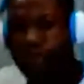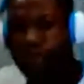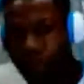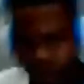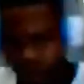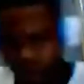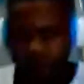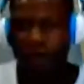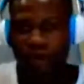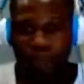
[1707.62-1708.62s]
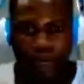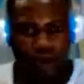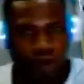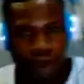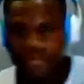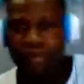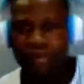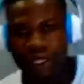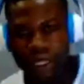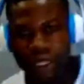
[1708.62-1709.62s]
just because I want to pay you a
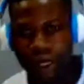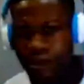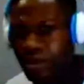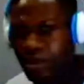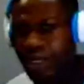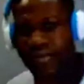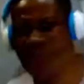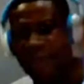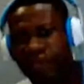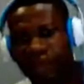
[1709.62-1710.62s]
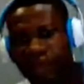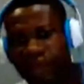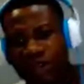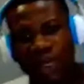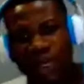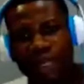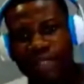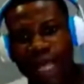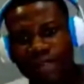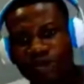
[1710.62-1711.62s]
millionaire. Come on, guys. So they
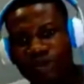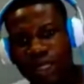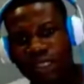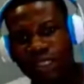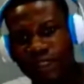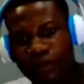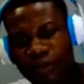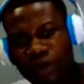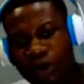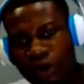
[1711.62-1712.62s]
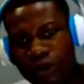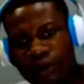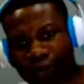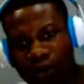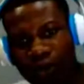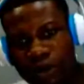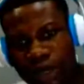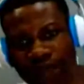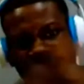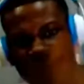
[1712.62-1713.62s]
had to transit from the gold, from the
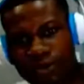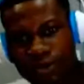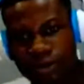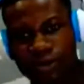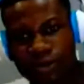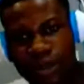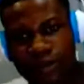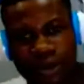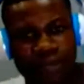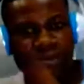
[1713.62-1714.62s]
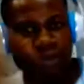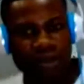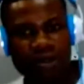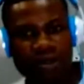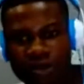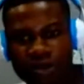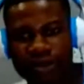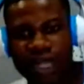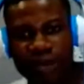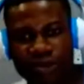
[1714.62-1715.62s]
coins, whatever,
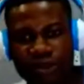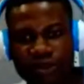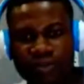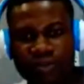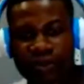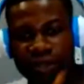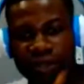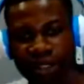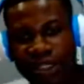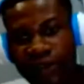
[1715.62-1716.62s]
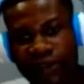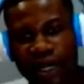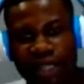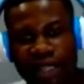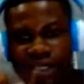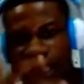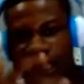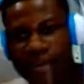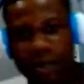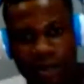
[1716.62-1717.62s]
down to from the silvers, the
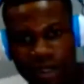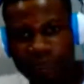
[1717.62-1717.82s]
diamonds.